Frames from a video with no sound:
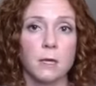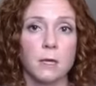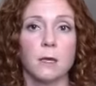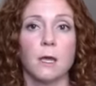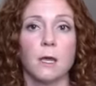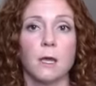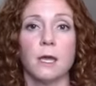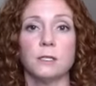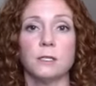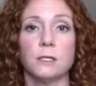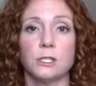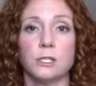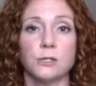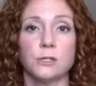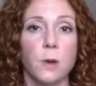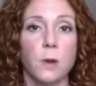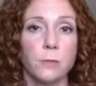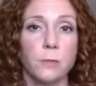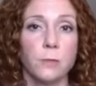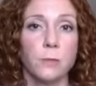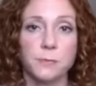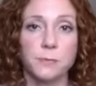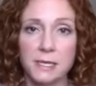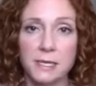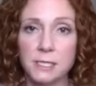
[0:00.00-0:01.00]
And just remember,
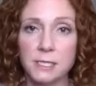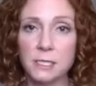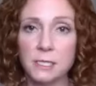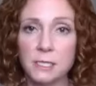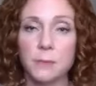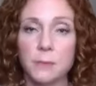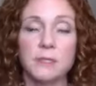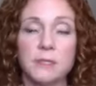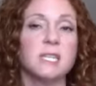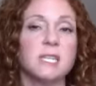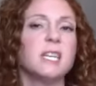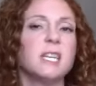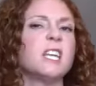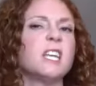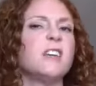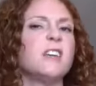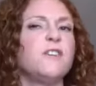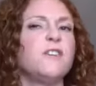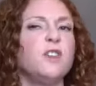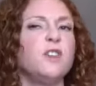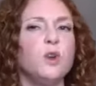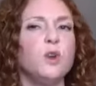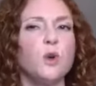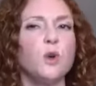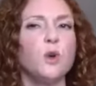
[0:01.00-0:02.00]
space is limited. If
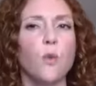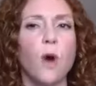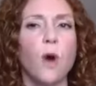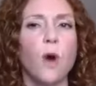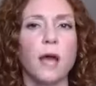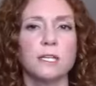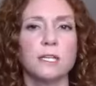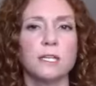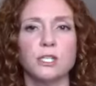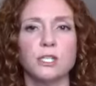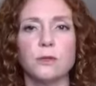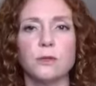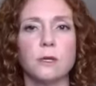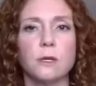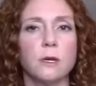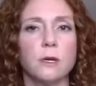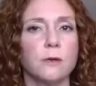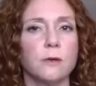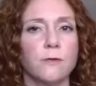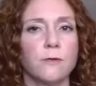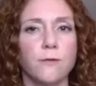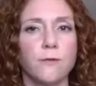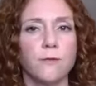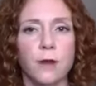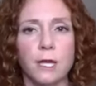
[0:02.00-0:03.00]
you want to do
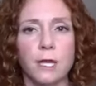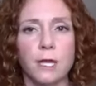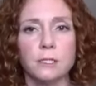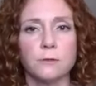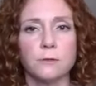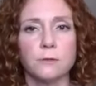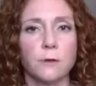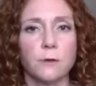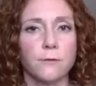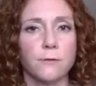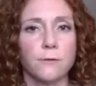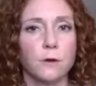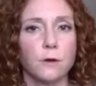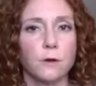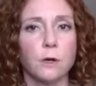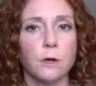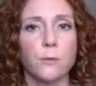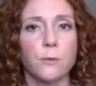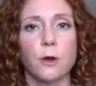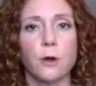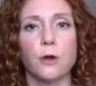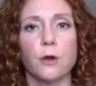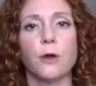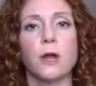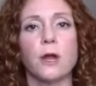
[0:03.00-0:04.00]
the friend referral
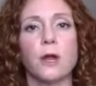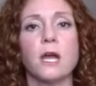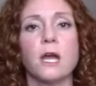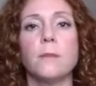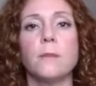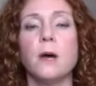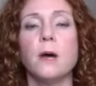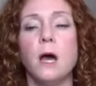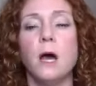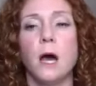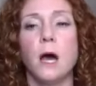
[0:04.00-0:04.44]
program,